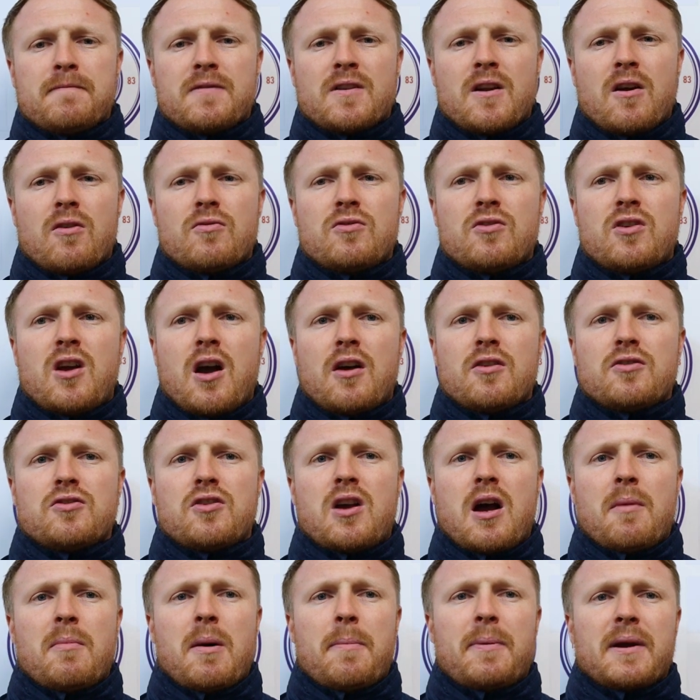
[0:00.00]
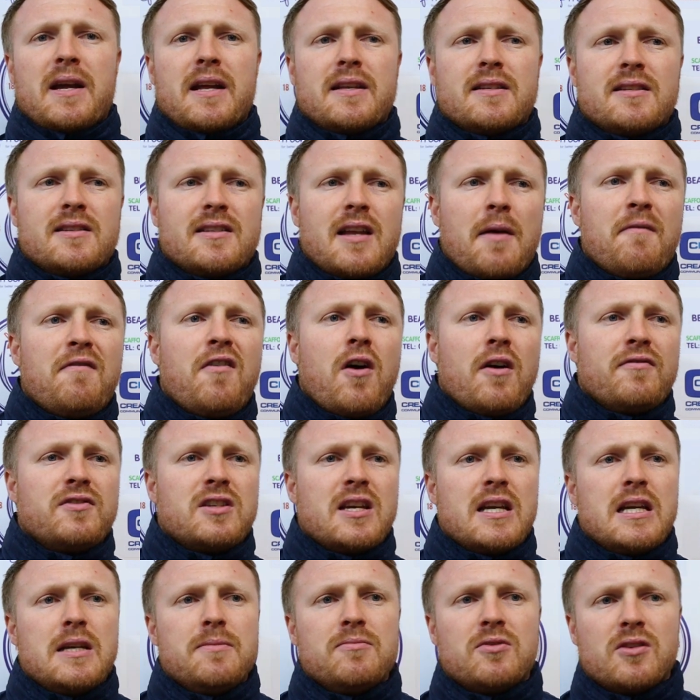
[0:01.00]
You know, you, you come up against step five
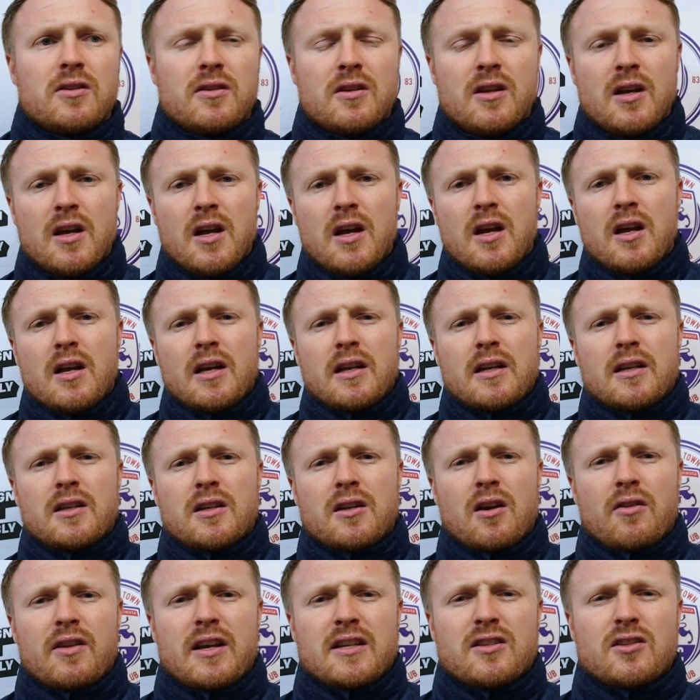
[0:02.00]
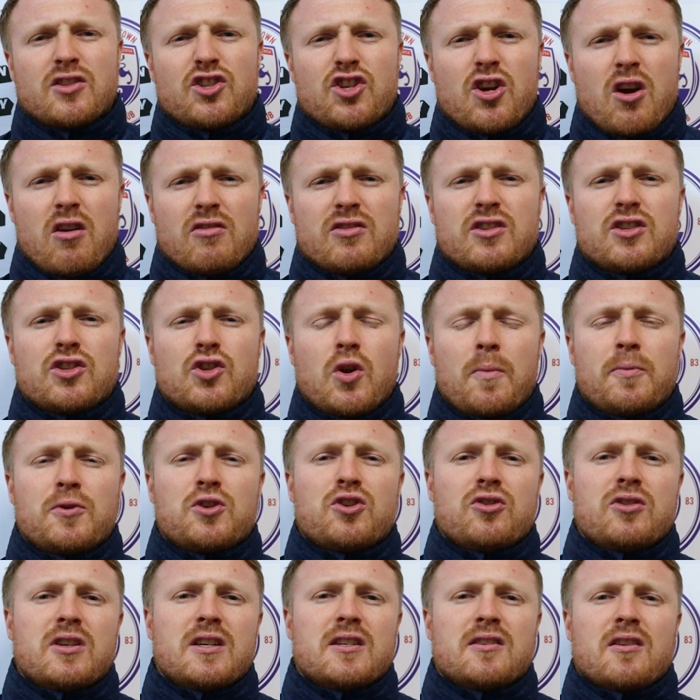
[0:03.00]
teams, and you know there's chances and
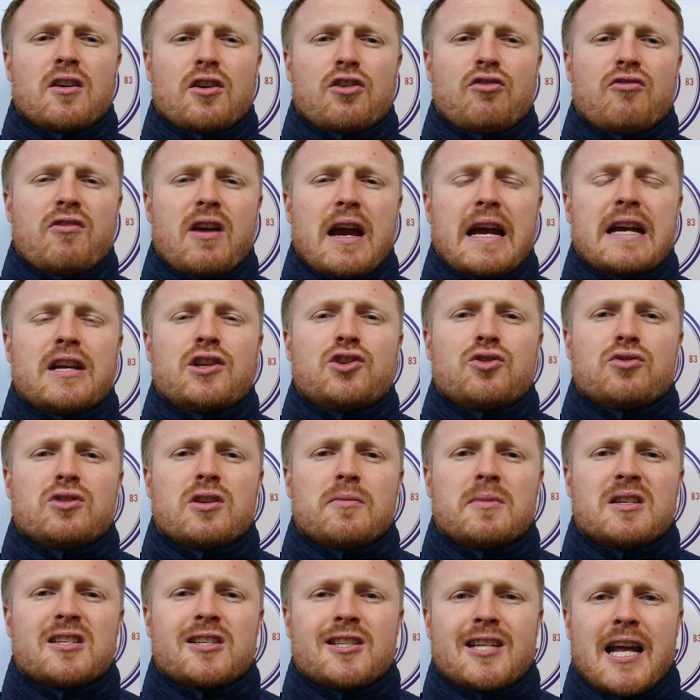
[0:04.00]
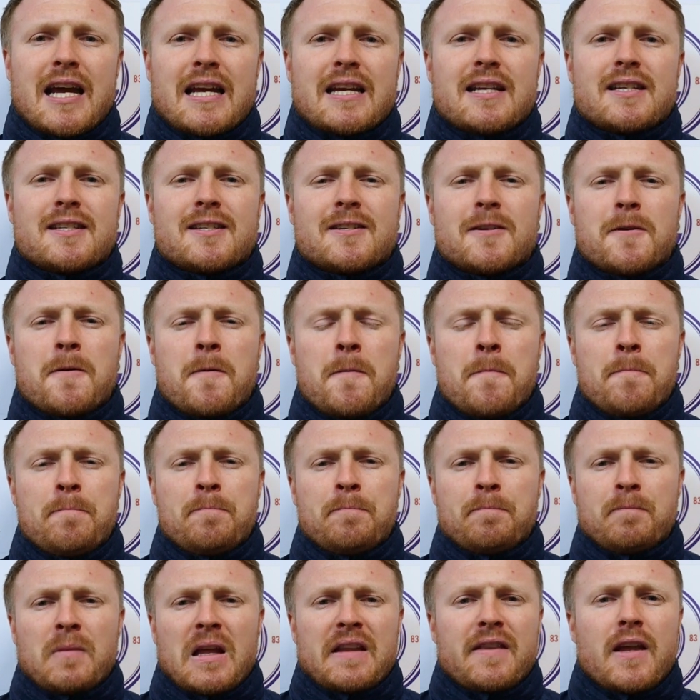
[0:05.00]
opportunities that are created due to mistakes, and
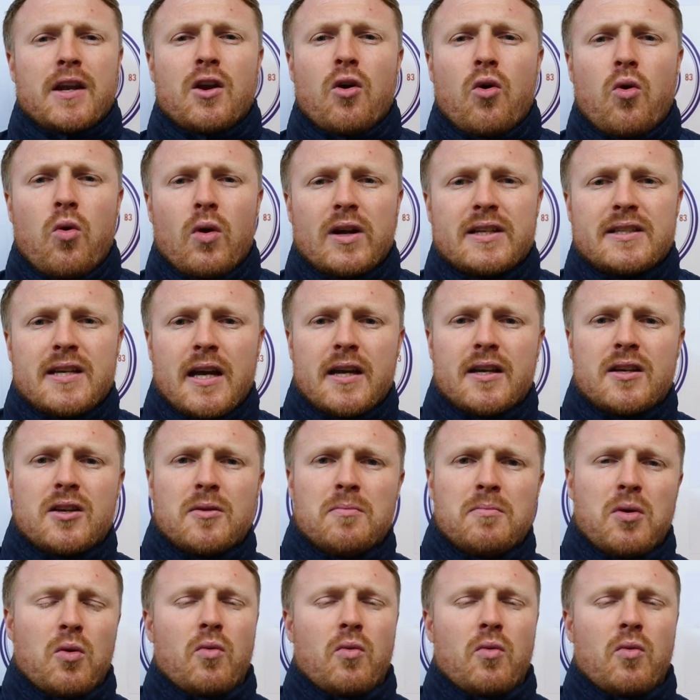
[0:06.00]
they're not quite taken.